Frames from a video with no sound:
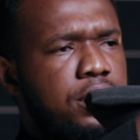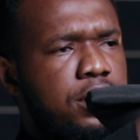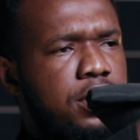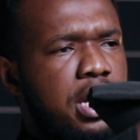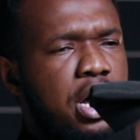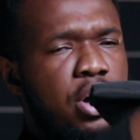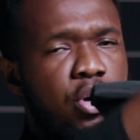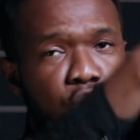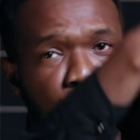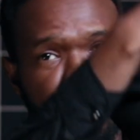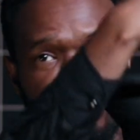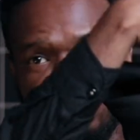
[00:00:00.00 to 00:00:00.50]

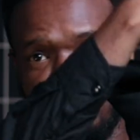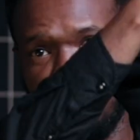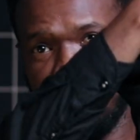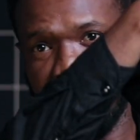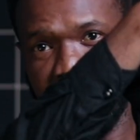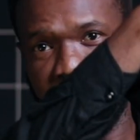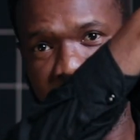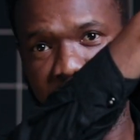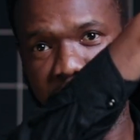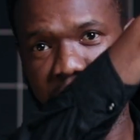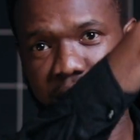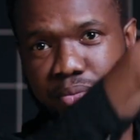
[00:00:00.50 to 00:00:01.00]
I'll come to that
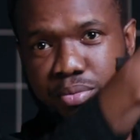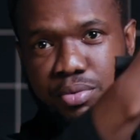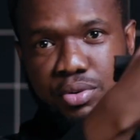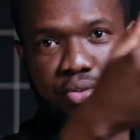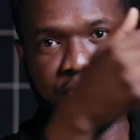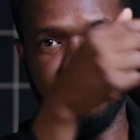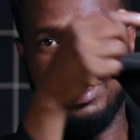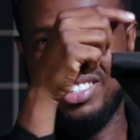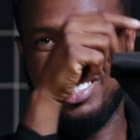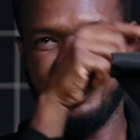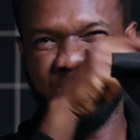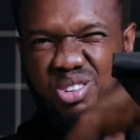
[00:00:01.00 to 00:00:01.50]
later because
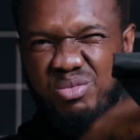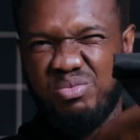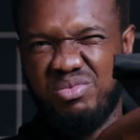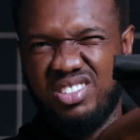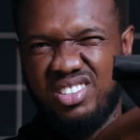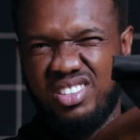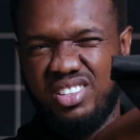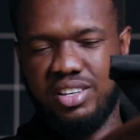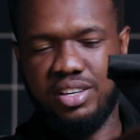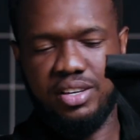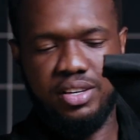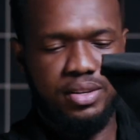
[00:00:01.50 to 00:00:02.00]
there's something
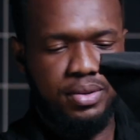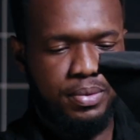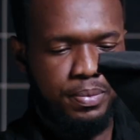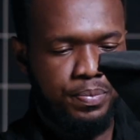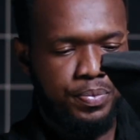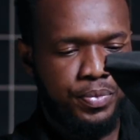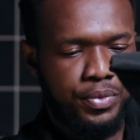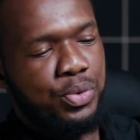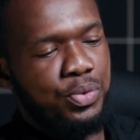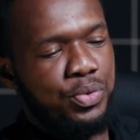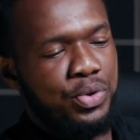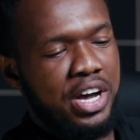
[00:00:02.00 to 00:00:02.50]
there.
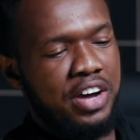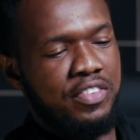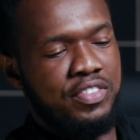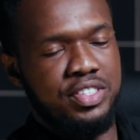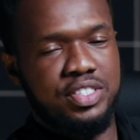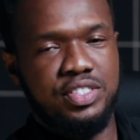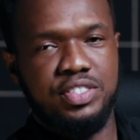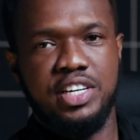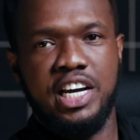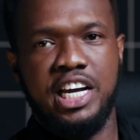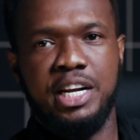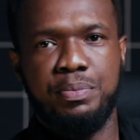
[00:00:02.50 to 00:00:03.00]
We have the
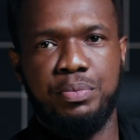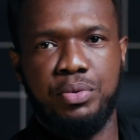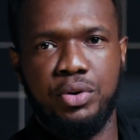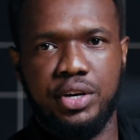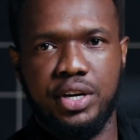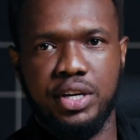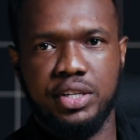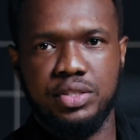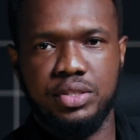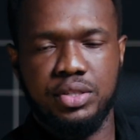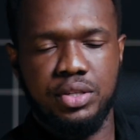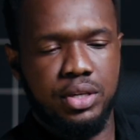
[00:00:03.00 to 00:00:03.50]
side
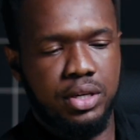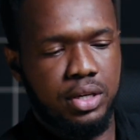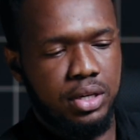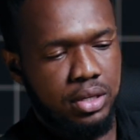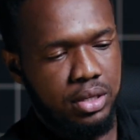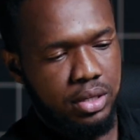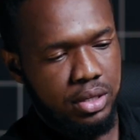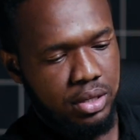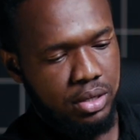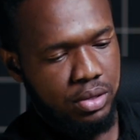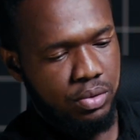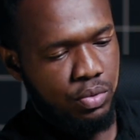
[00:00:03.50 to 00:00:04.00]
pockets here
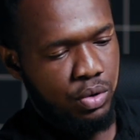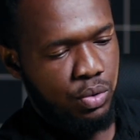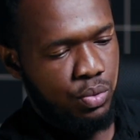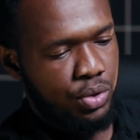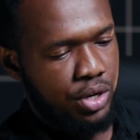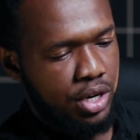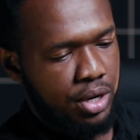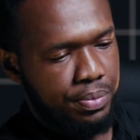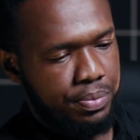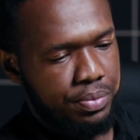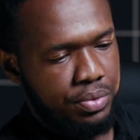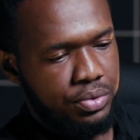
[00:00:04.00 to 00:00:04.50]
where we
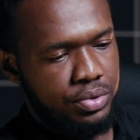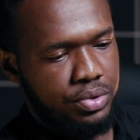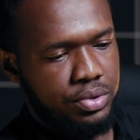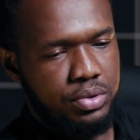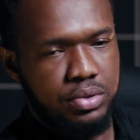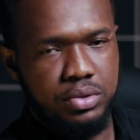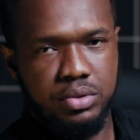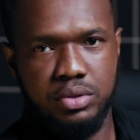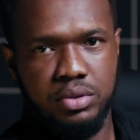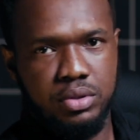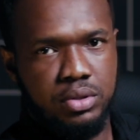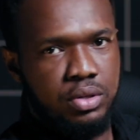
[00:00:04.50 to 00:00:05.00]
can put
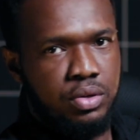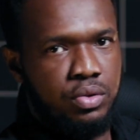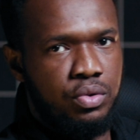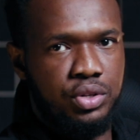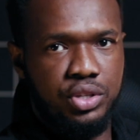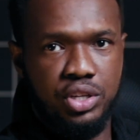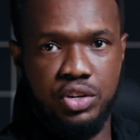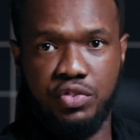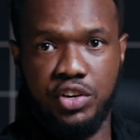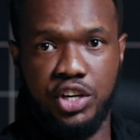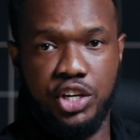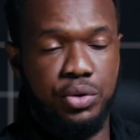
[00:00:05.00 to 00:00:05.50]

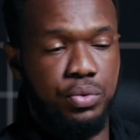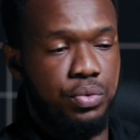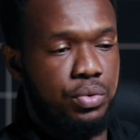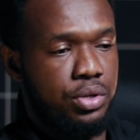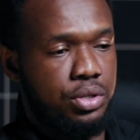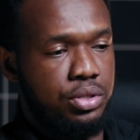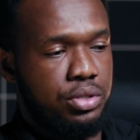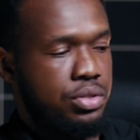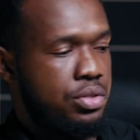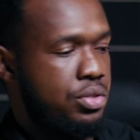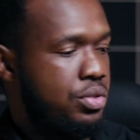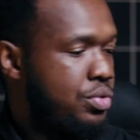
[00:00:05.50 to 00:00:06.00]
whatever you
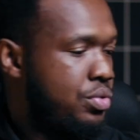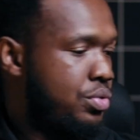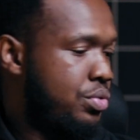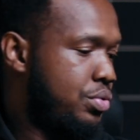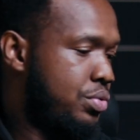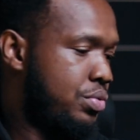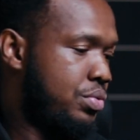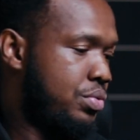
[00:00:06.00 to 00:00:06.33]
want to.